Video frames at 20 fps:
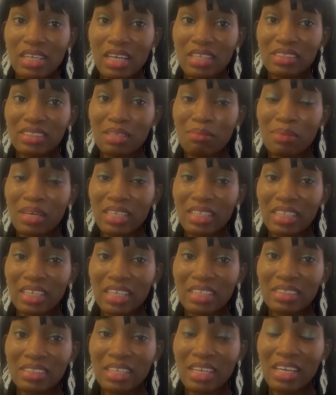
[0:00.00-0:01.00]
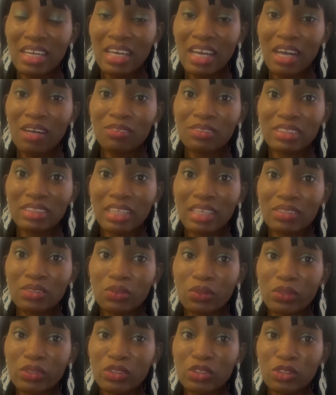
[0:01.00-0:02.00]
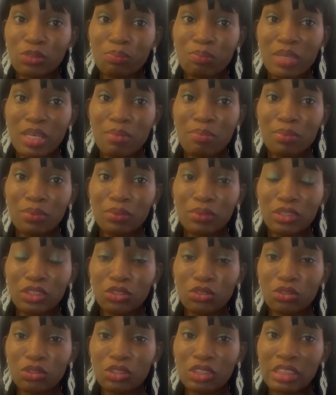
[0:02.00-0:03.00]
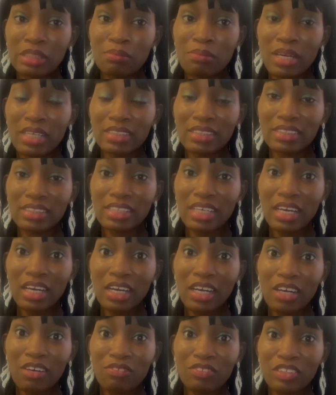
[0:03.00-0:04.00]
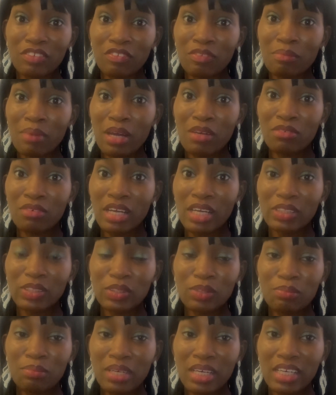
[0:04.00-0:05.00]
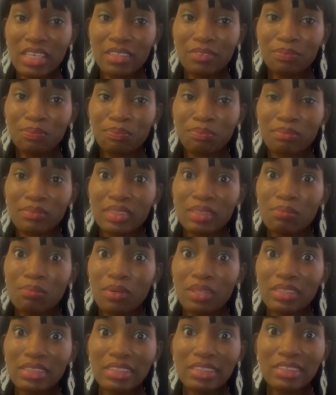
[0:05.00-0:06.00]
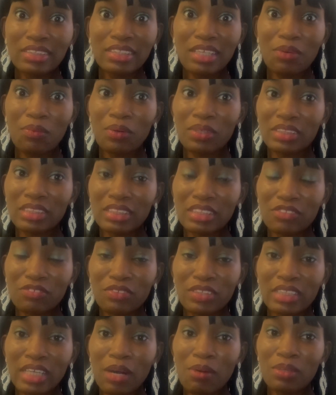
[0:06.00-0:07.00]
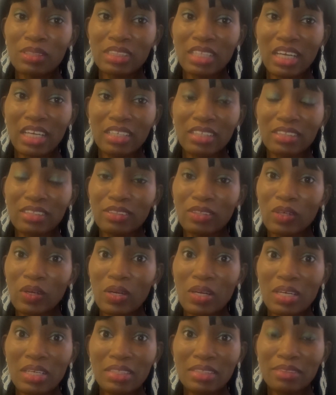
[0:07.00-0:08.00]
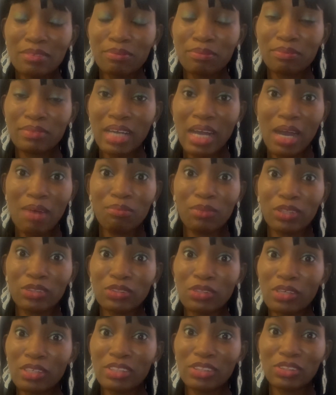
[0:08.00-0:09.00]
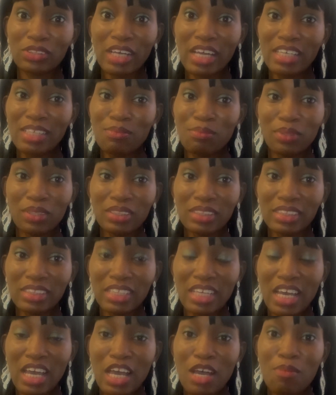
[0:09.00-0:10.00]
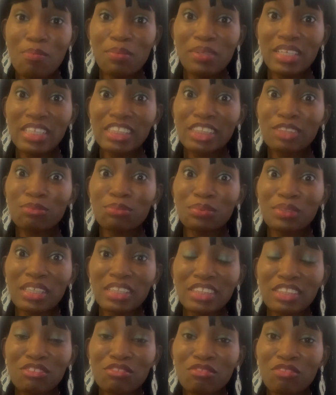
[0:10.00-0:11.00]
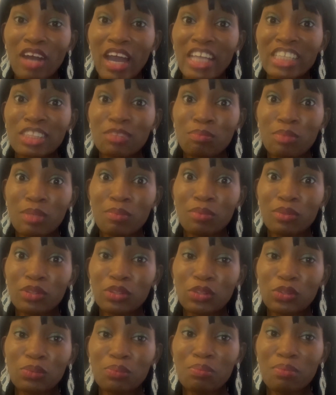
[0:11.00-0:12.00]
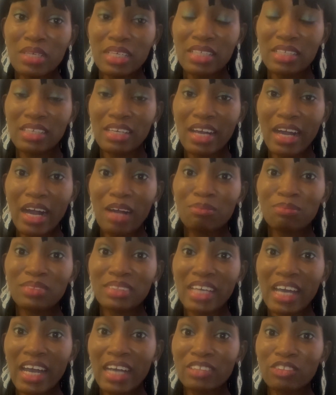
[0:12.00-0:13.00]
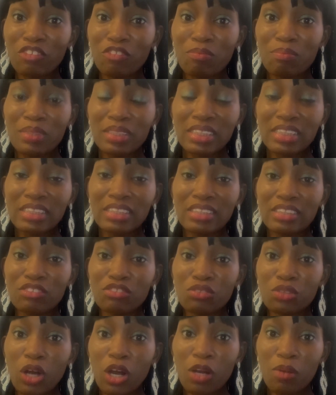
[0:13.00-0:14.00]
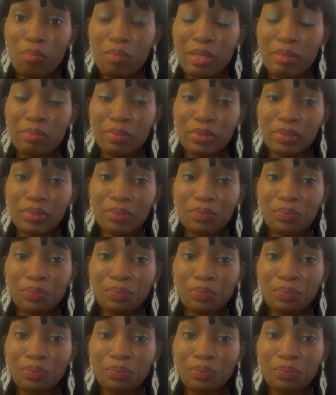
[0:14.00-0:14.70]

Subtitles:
anytime I get there, I'll start talking to people, introducing myself, giving my resume. But this day was different. I was like, God, I'm not talking to anybody. Please bring the right people to me. I'm tired of meeting the wrong people.